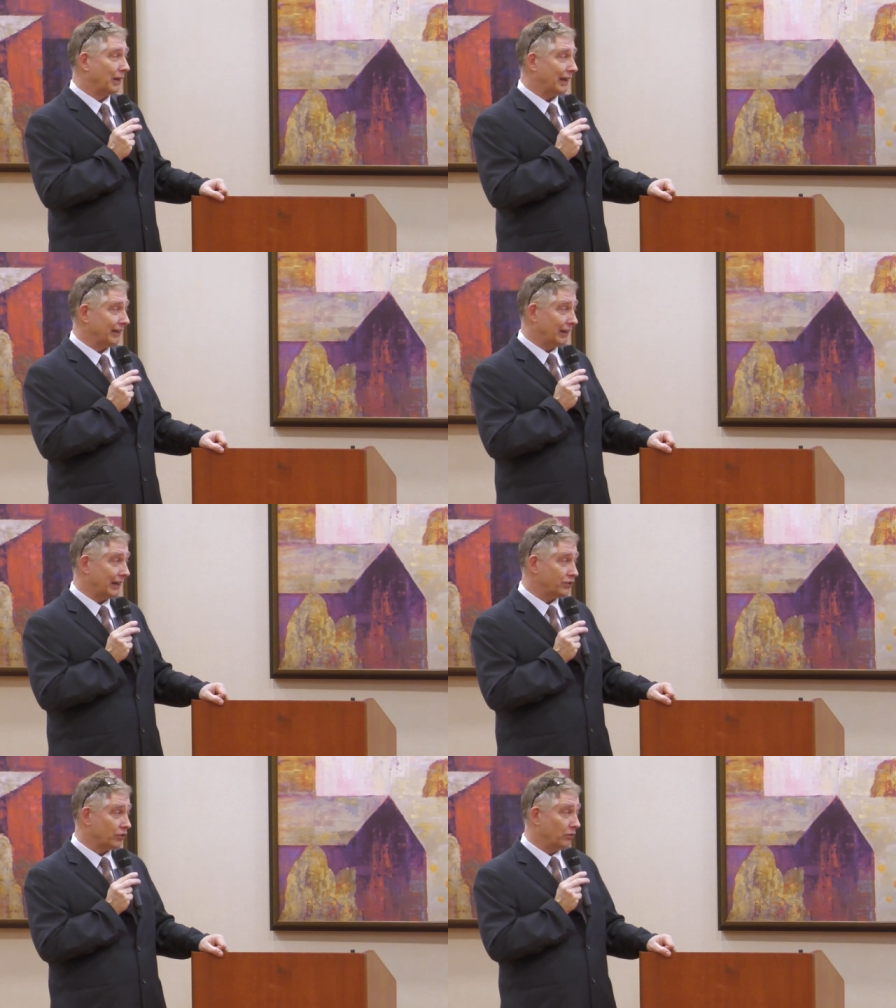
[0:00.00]

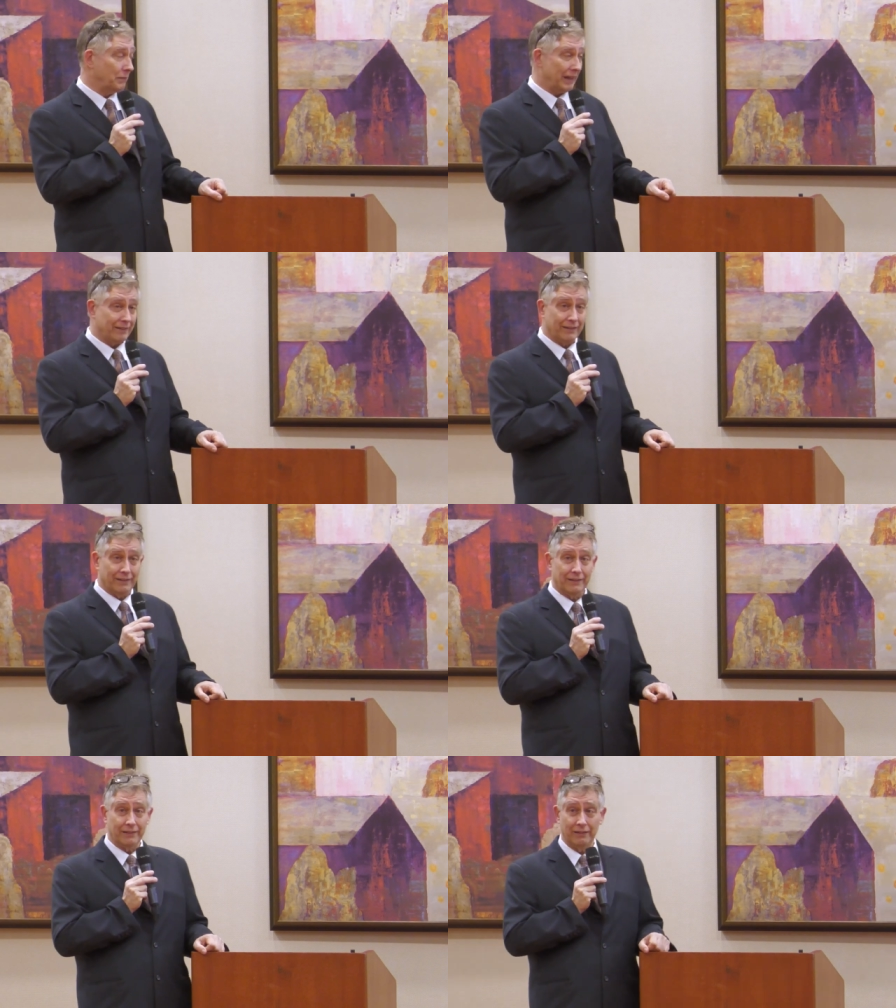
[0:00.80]
Biological
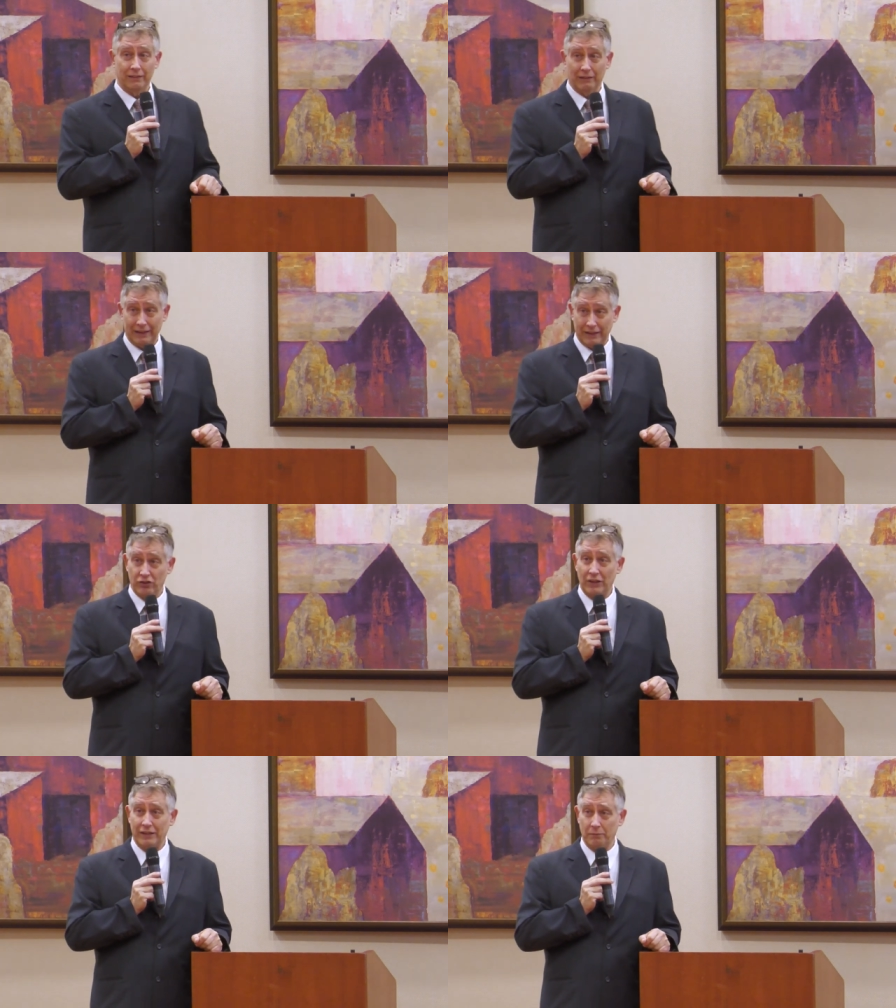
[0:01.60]
medicines, like
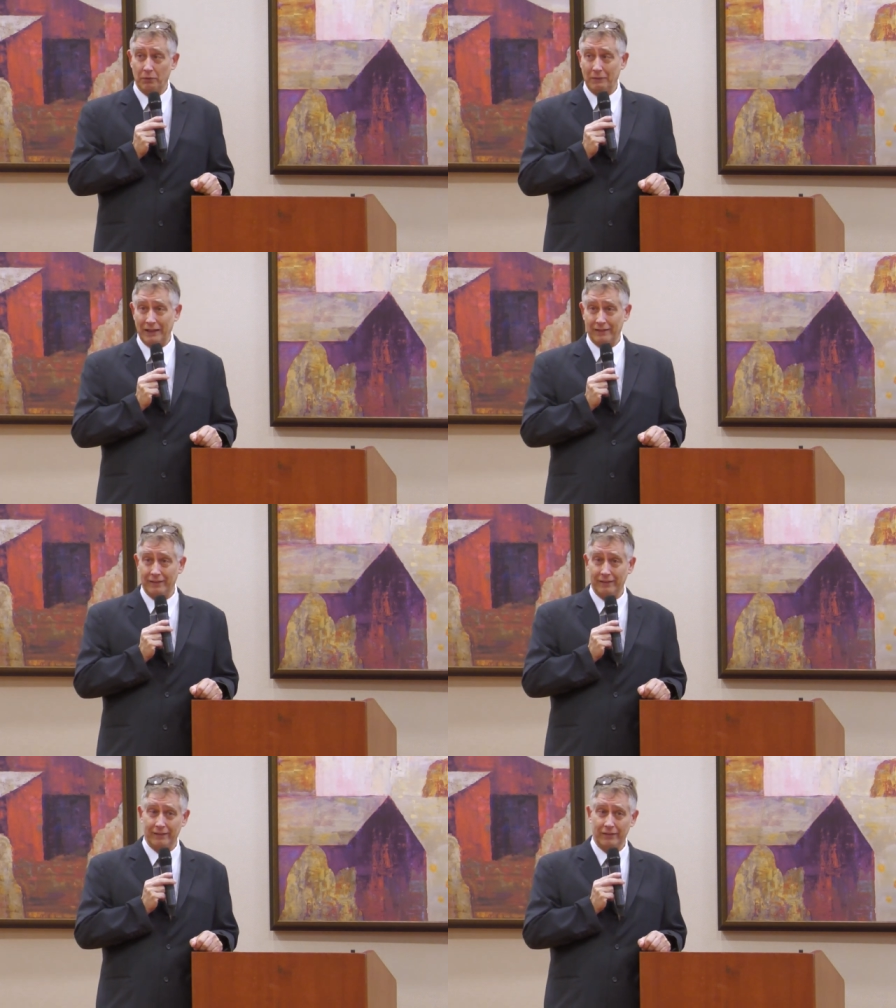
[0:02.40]
injectable
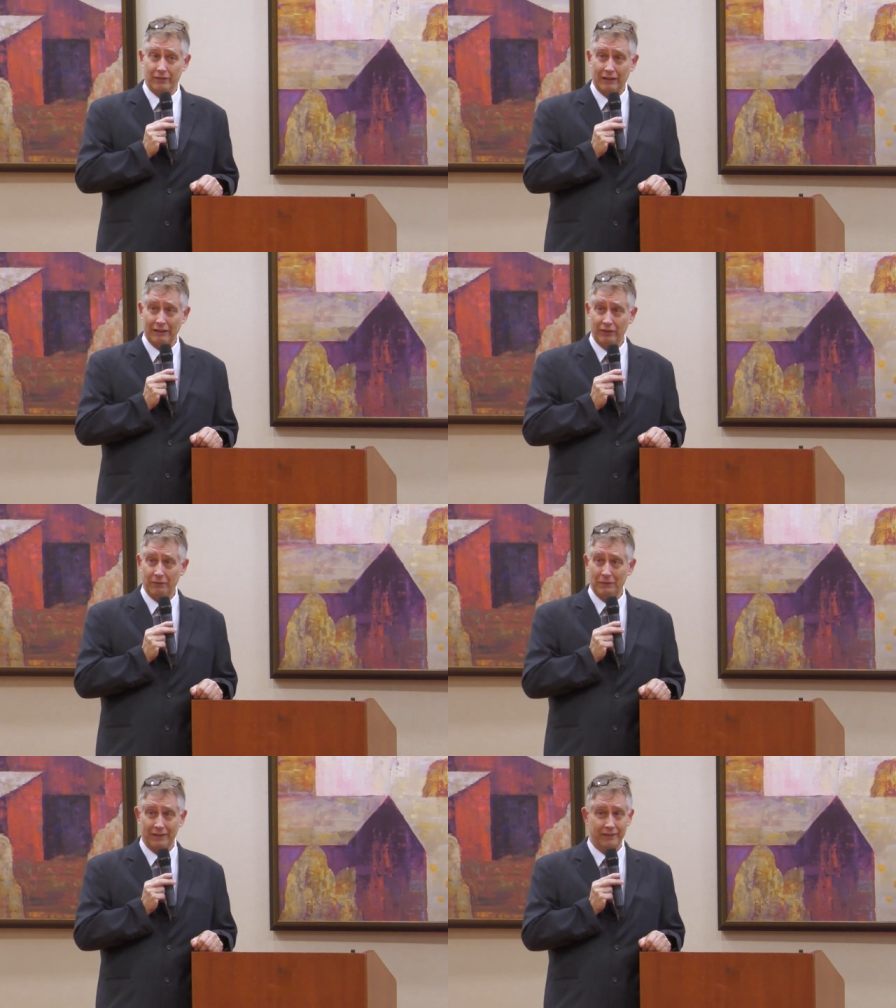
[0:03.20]
medicines or I
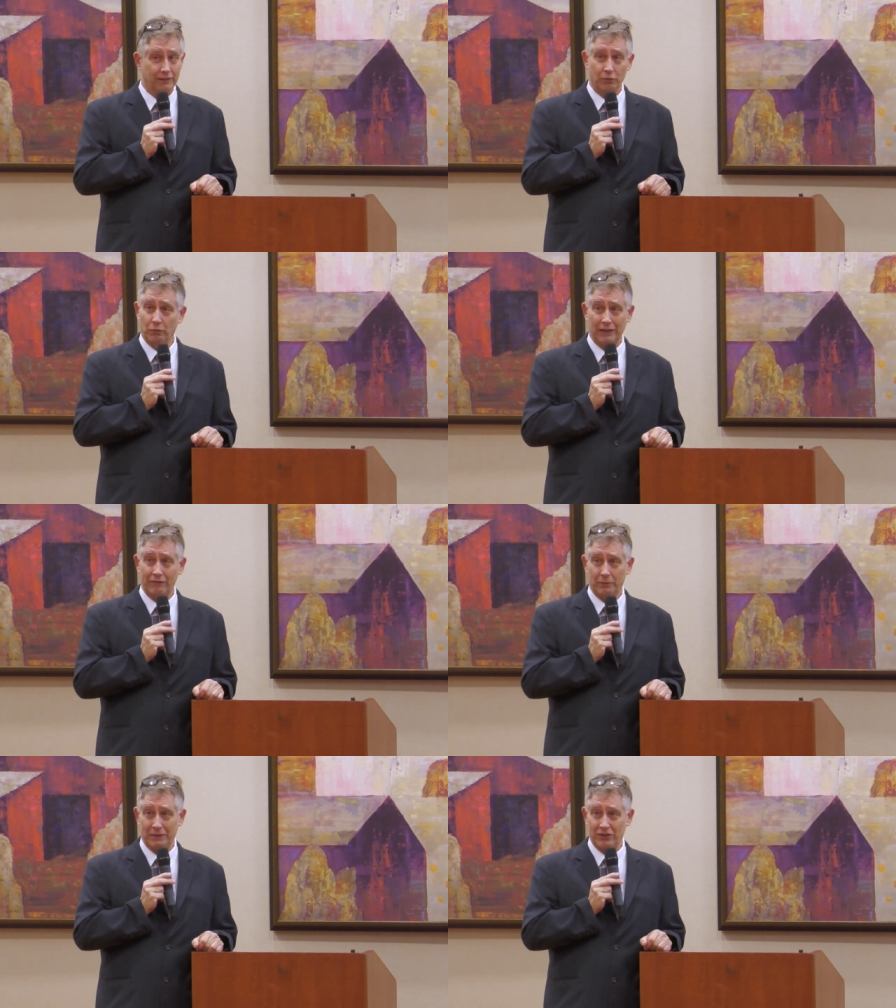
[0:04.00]
V medicines, will
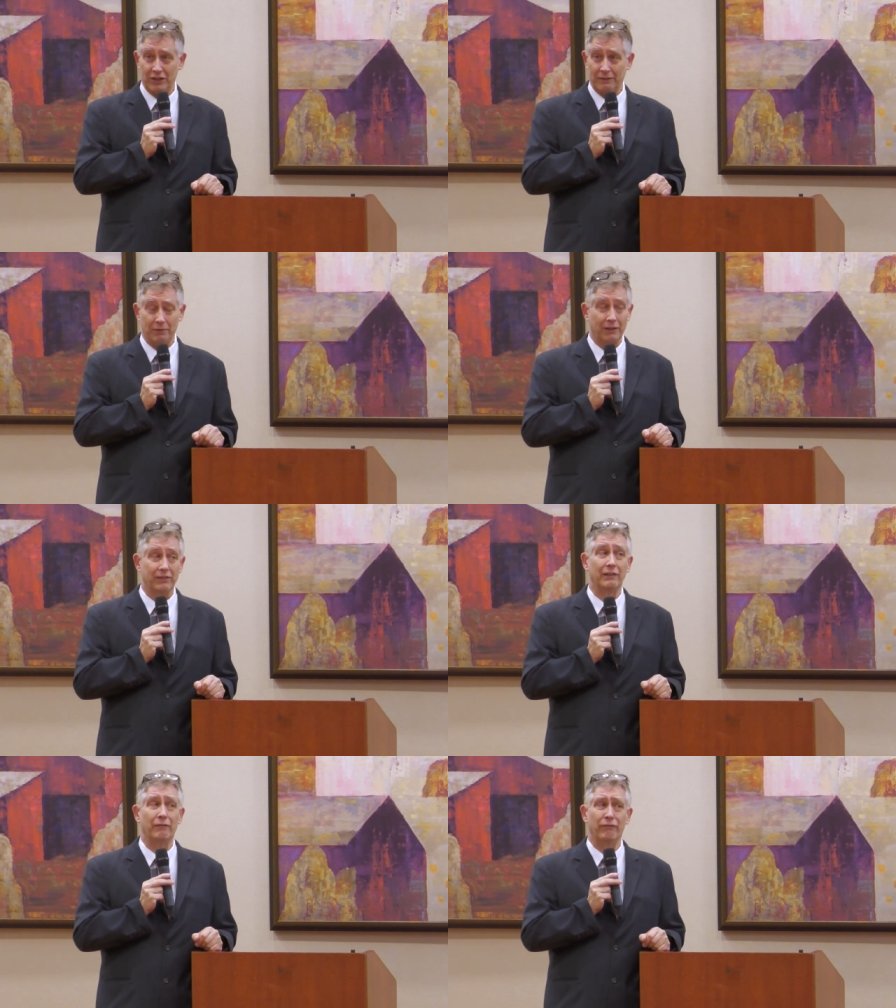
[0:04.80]
never be cheap
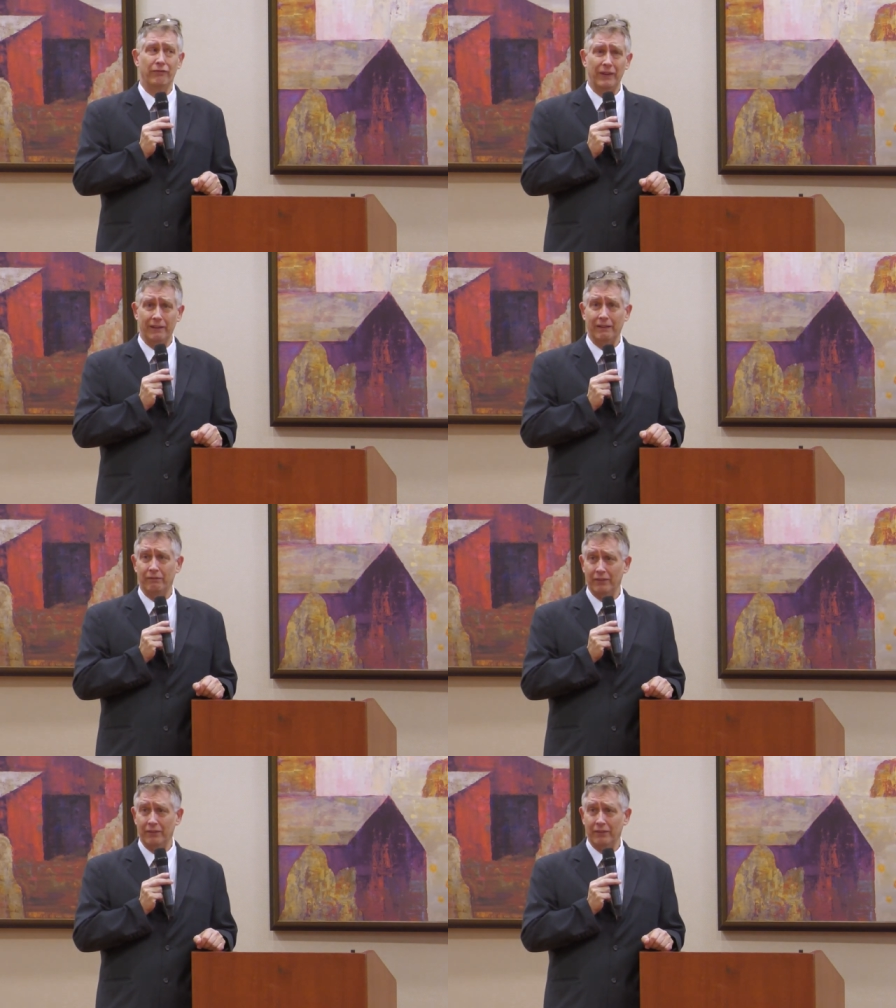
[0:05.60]
because they're very,